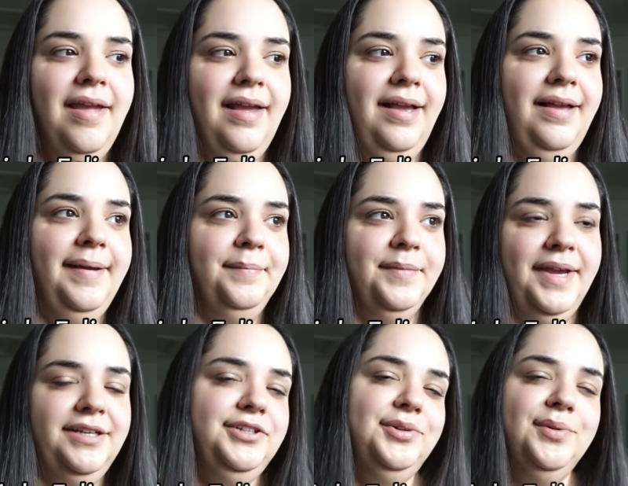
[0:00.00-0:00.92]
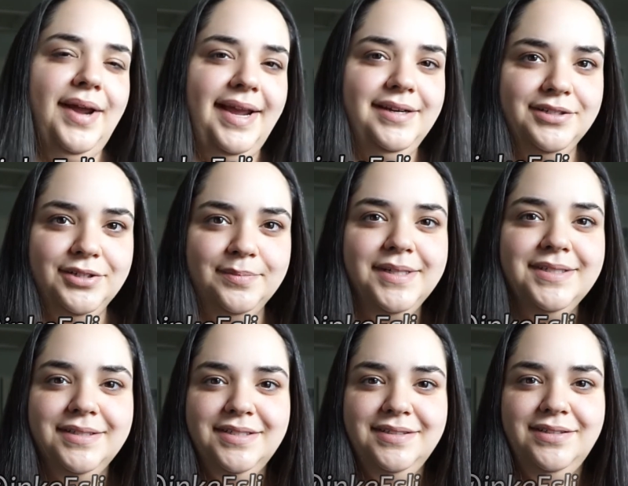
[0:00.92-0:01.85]
I do answer
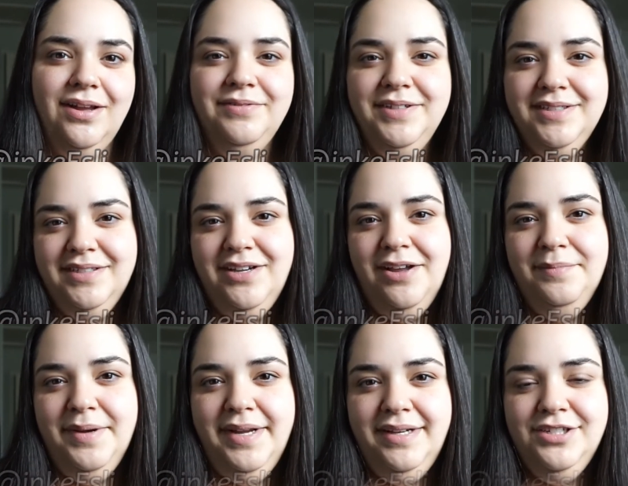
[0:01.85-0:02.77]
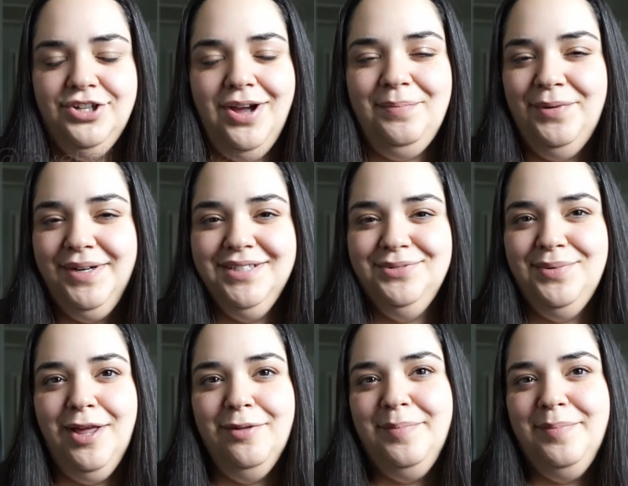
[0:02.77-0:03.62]
messages obviously on my shop one as well,